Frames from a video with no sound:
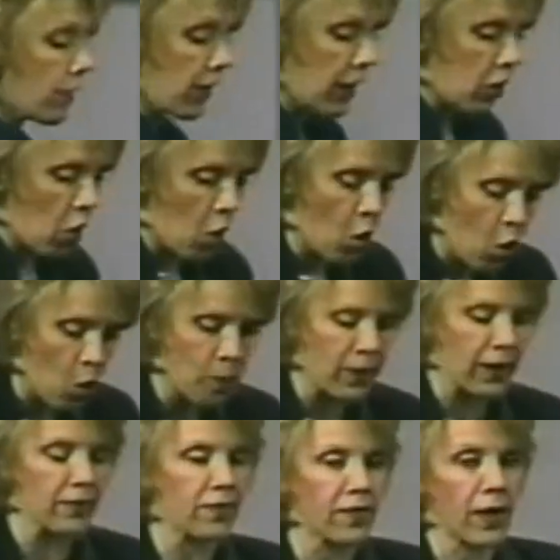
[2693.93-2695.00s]
Then they go home,
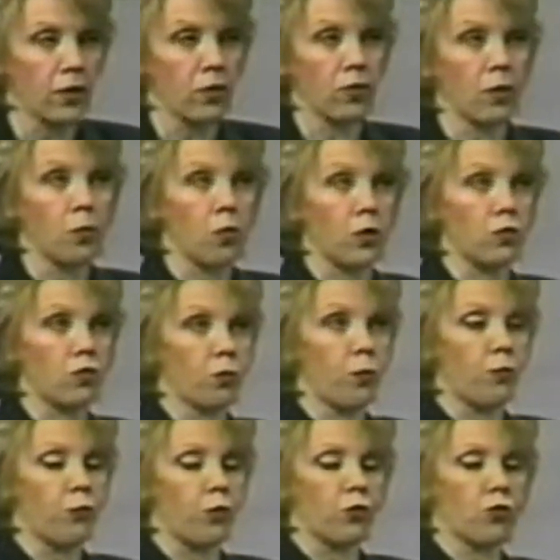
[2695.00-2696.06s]
and on Saturday morning, just
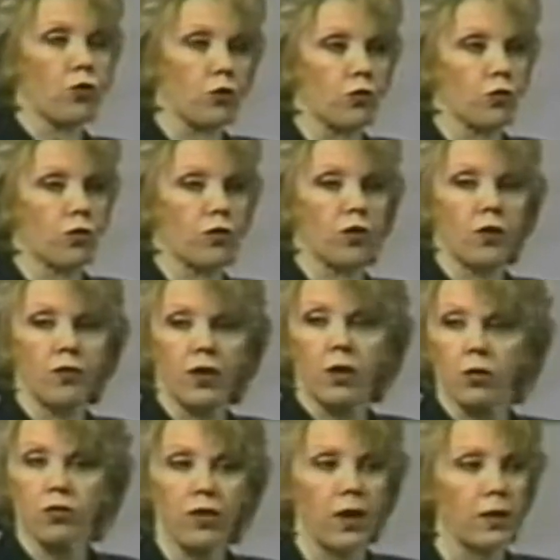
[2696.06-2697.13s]
before church, the TV
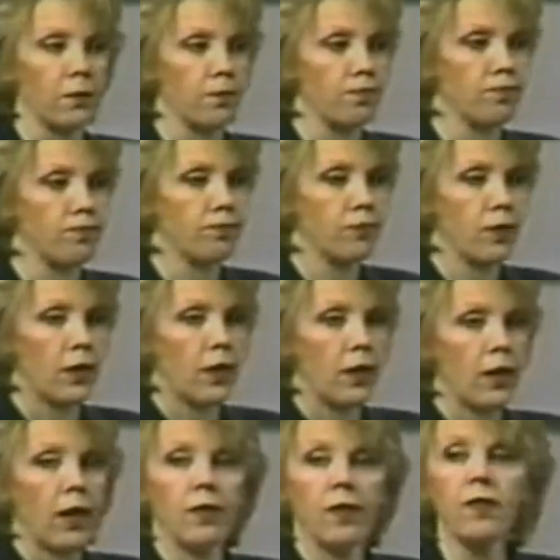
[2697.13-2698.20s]
goes on.
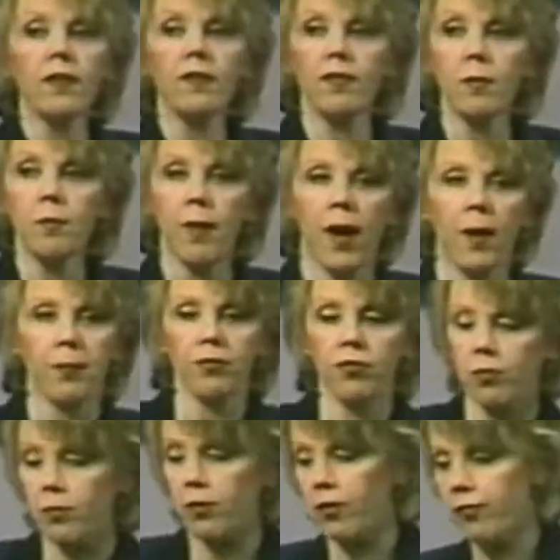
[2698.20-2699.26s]
And then they see Papa
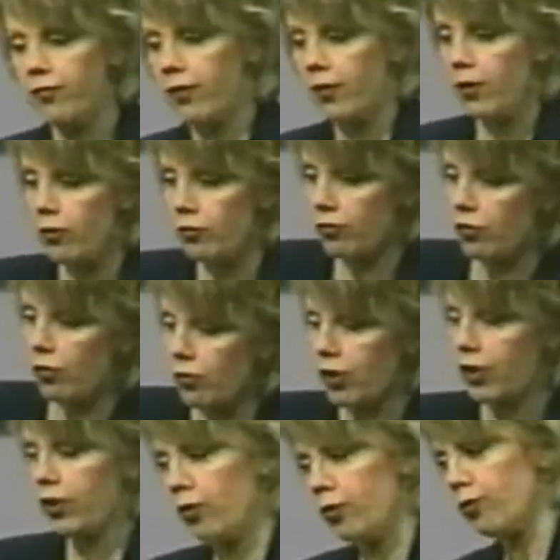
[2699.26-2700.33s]
Smurf, who's so
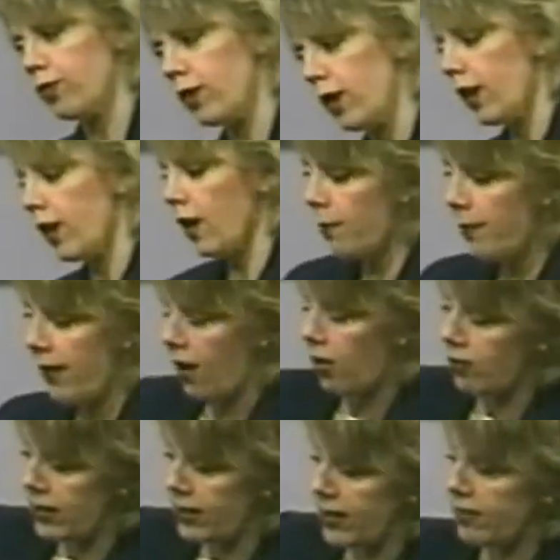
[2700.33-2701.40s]
cute, come
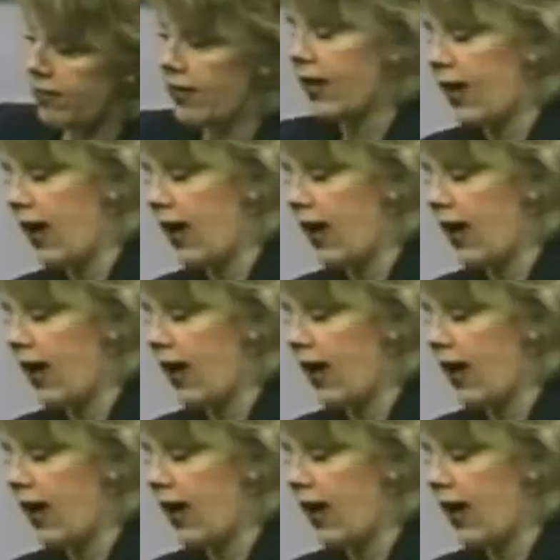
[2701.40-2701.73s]
out, and he's